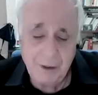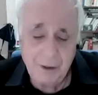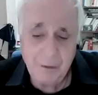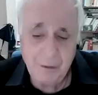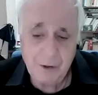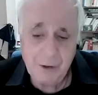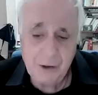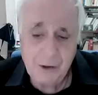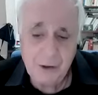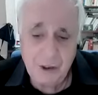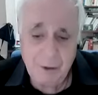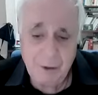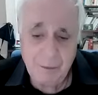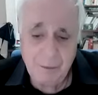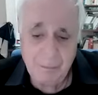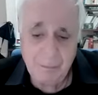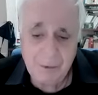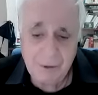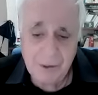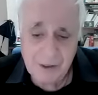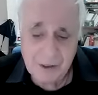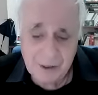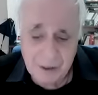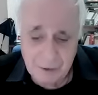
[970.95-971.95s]
regime,
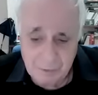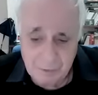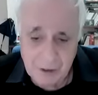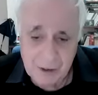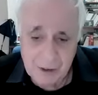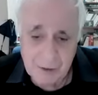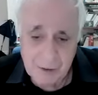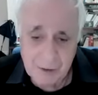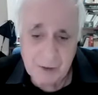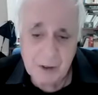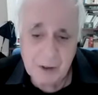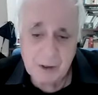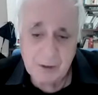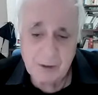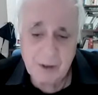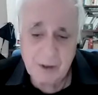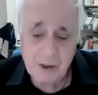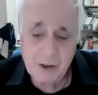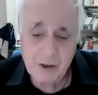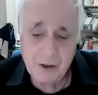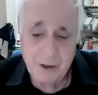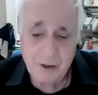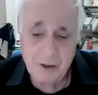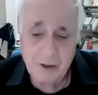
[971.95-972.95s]
the civil
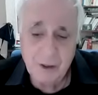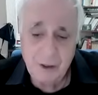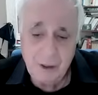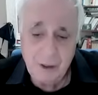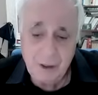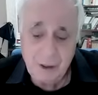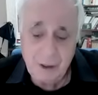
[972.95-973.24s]
administration,